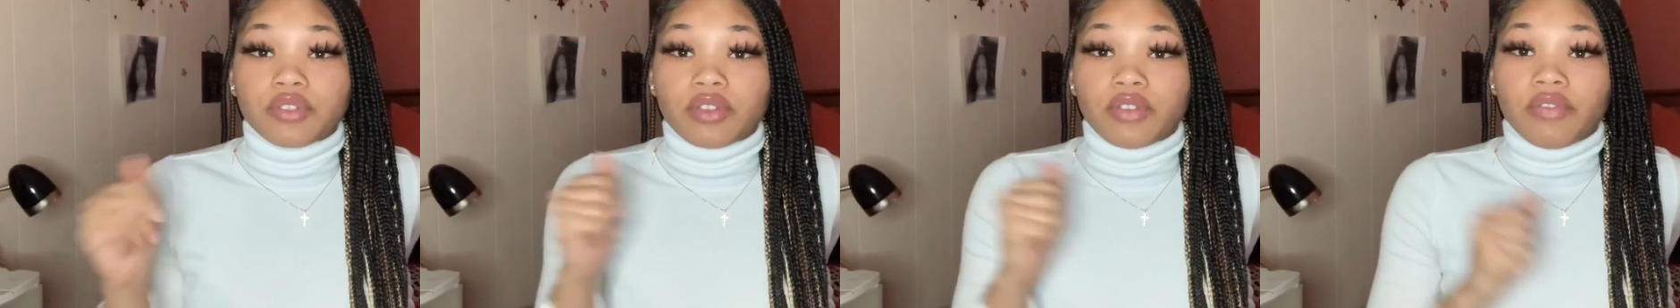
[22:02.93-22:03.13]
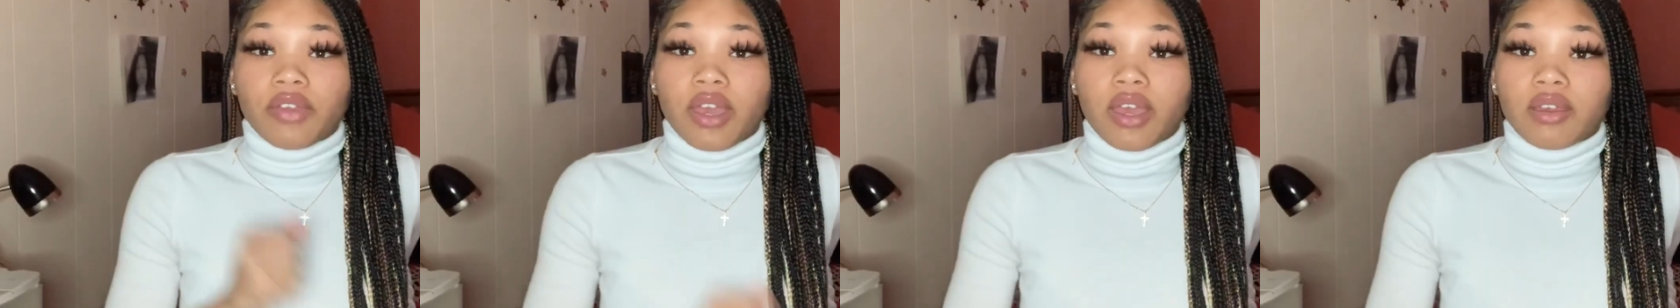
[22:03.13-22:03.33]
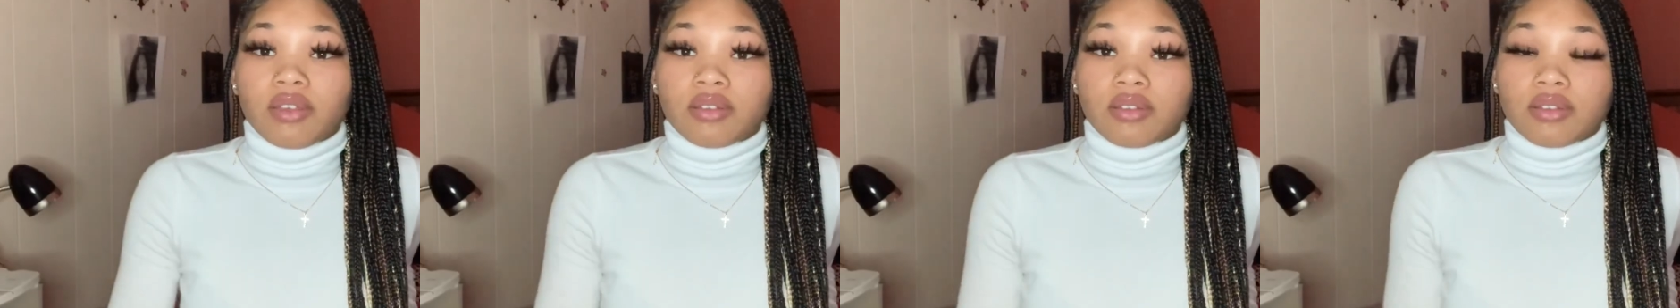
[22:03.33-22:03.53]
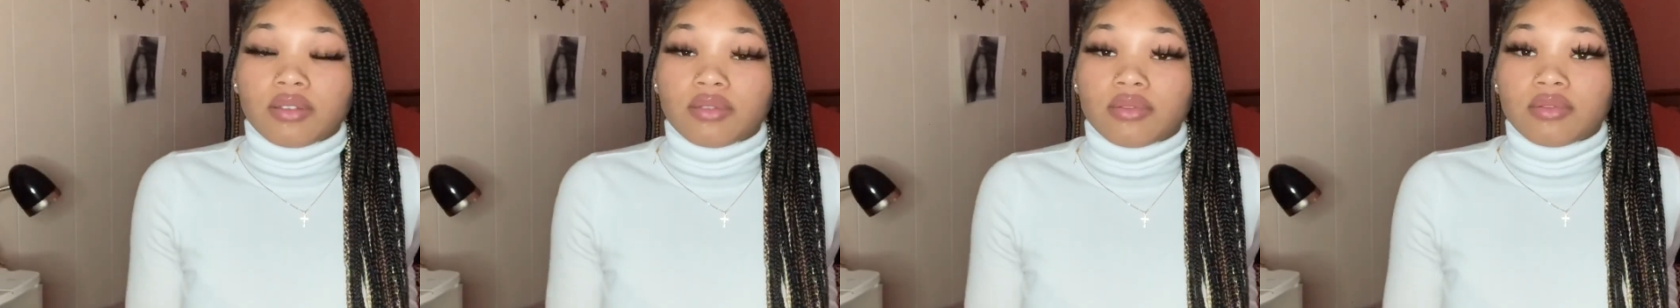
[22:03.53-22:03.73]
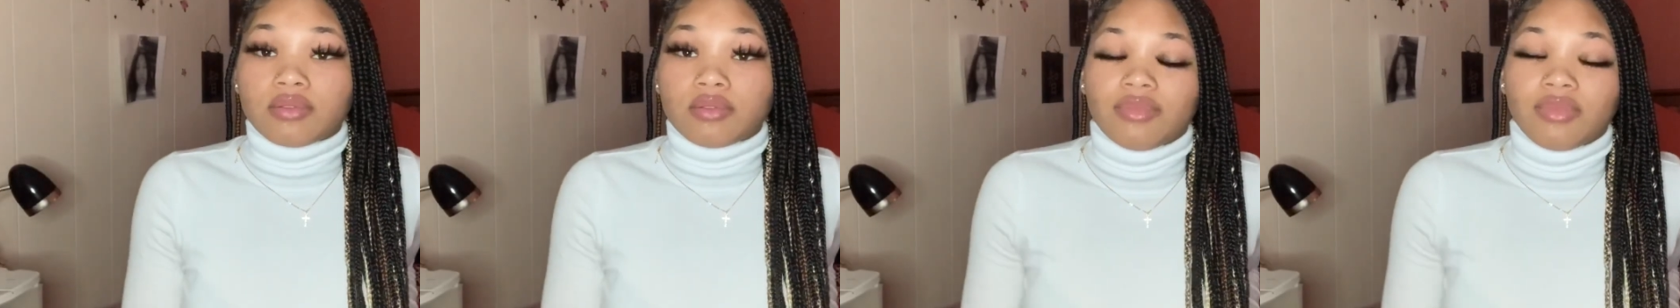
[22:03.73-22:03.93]
the fact.
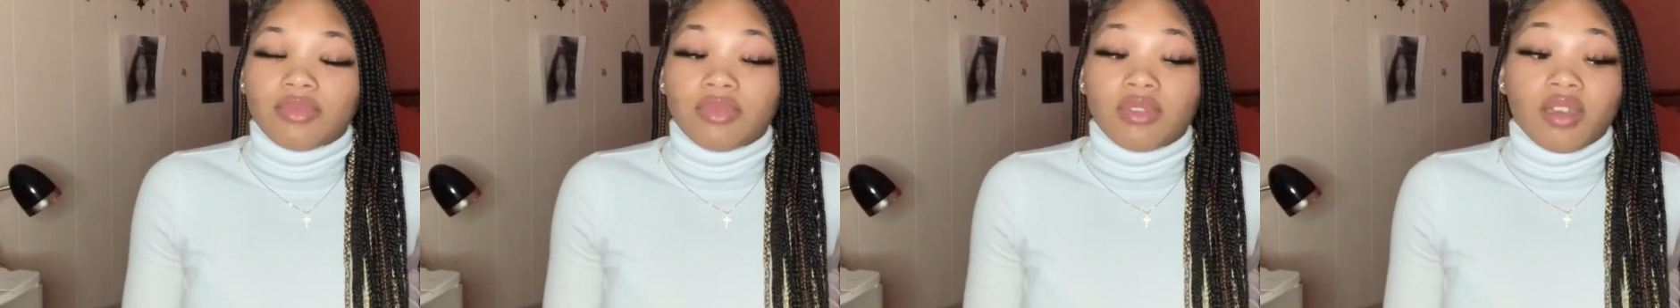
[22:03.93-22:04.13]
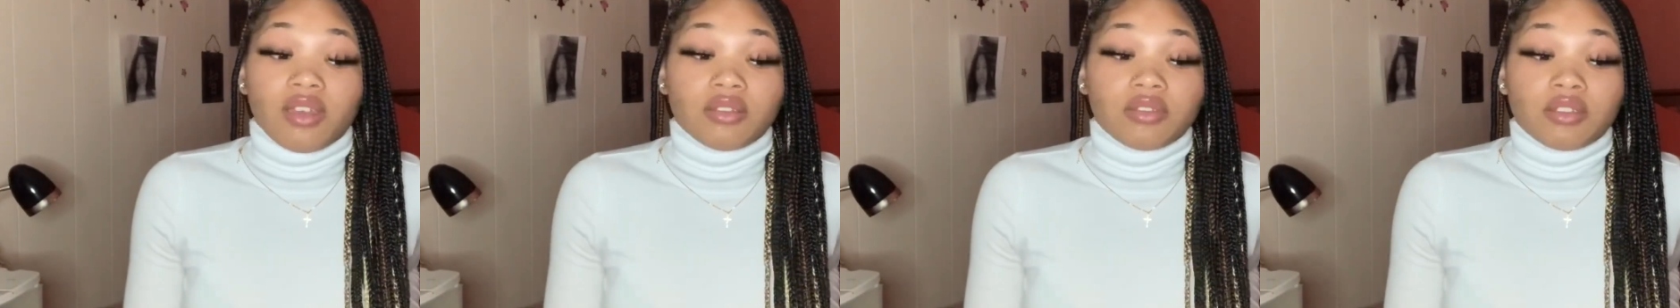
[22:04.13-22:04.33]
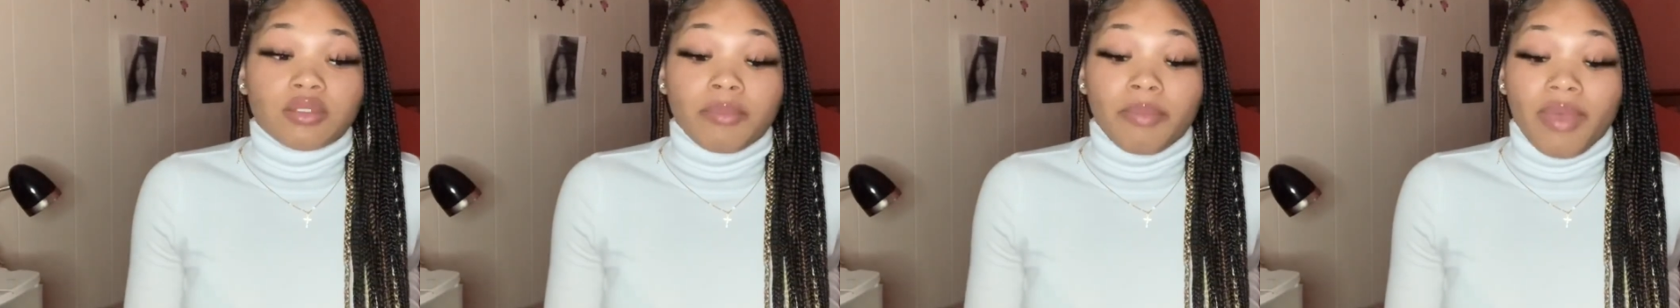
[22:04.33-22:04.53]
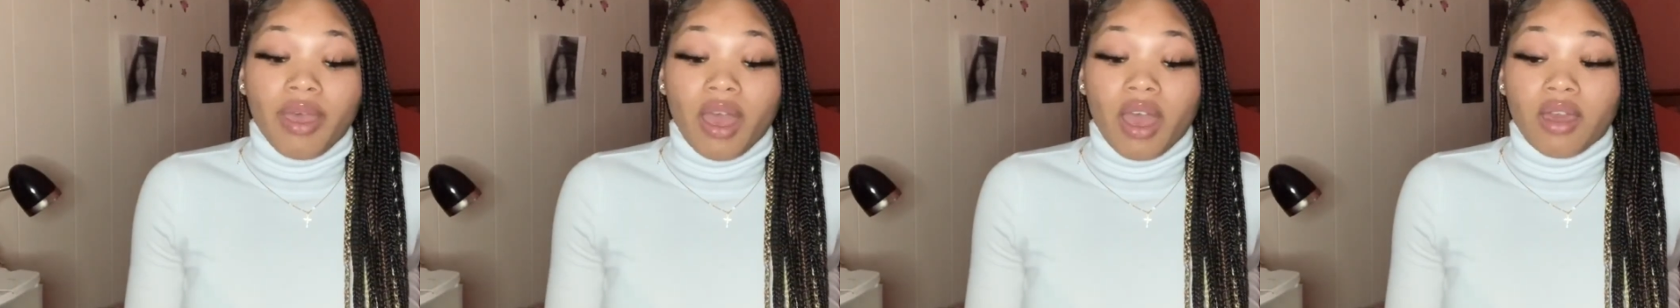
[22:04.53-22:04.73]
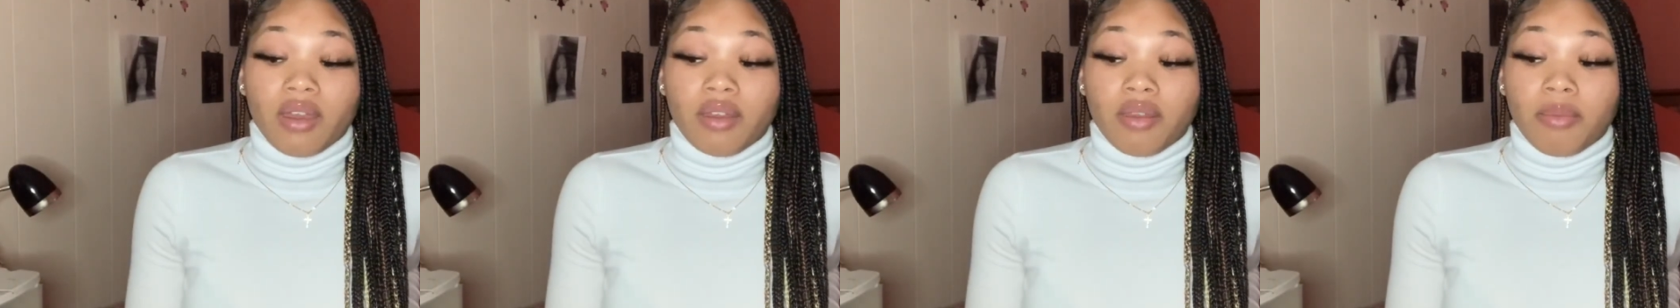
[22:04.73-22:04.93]
That's
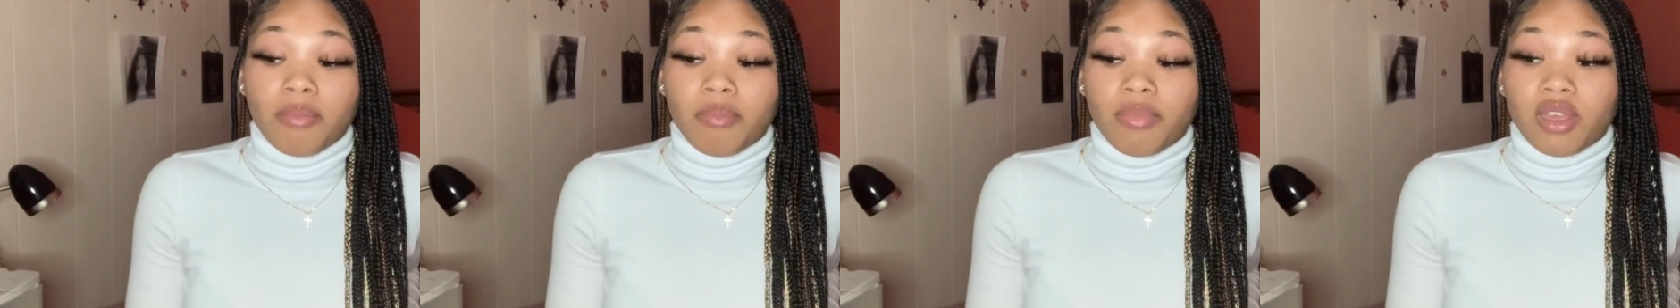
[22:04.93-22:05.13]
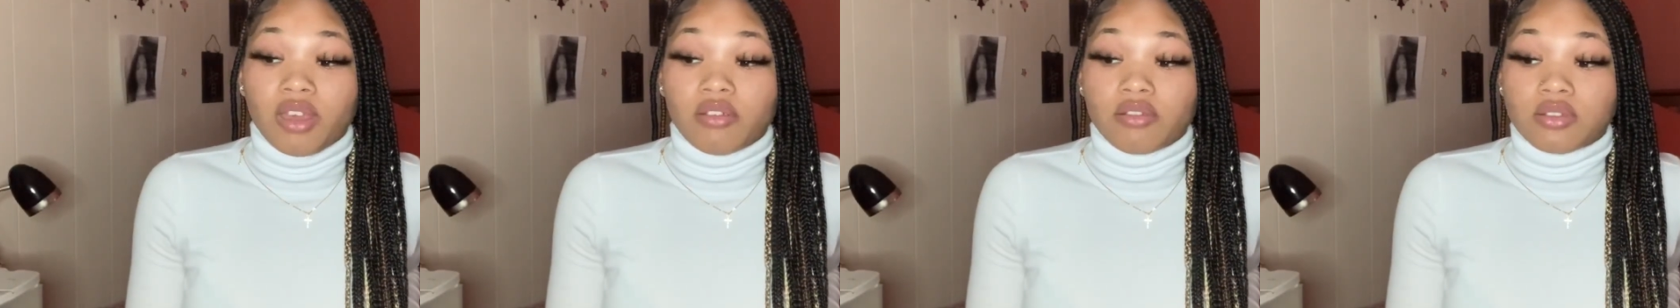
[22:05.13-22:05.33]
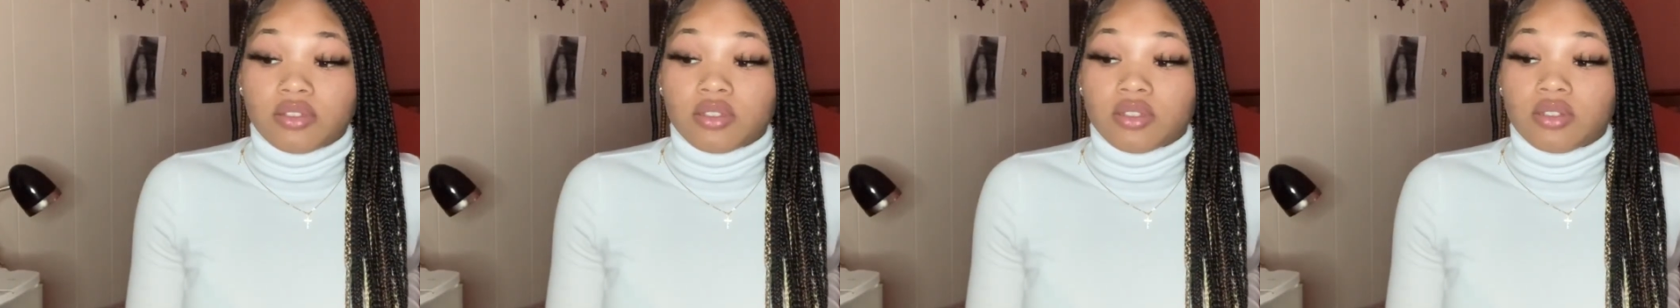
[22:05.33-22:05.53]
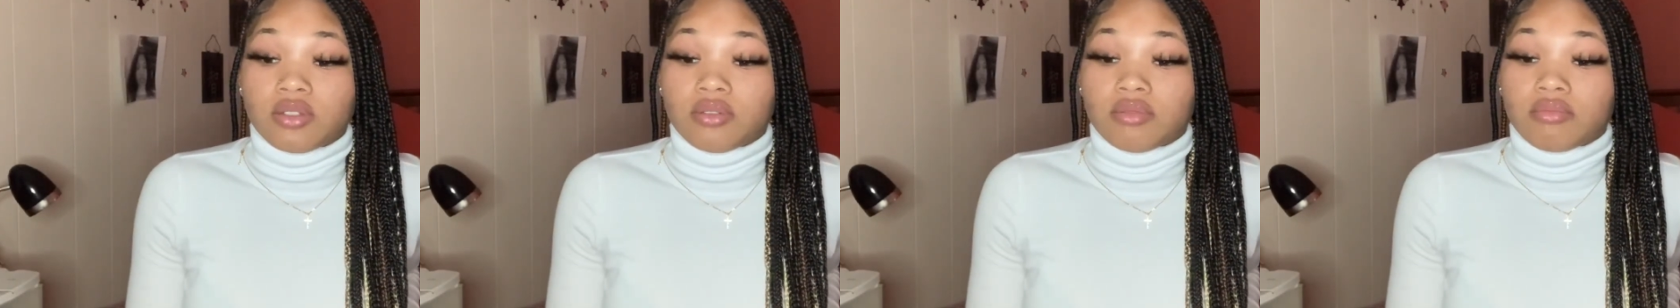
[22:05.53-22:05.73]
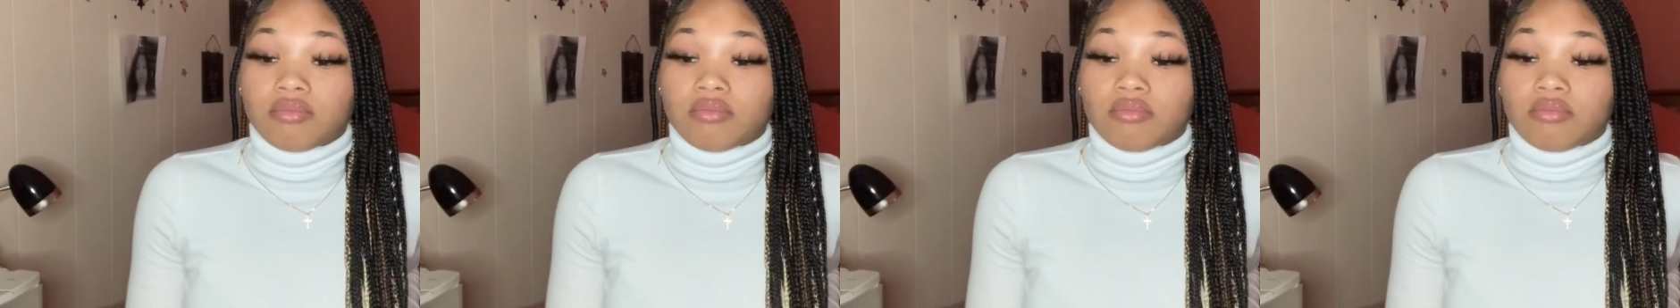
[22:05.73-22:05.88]
mad embarrassing.